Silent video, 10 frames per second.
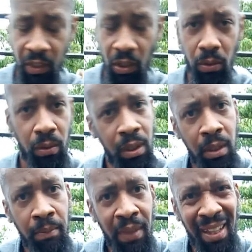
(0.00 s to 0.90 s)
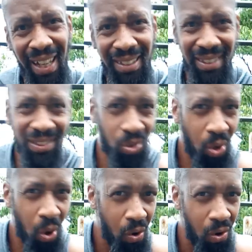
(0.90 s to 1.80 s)
So that's a
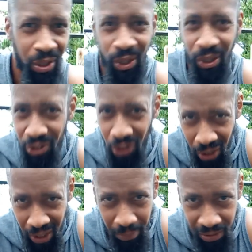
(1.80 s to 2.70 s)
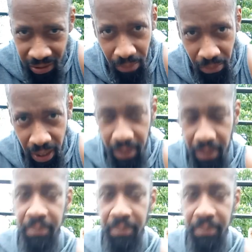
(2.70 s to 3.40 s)
so-called dirty muscle up, right?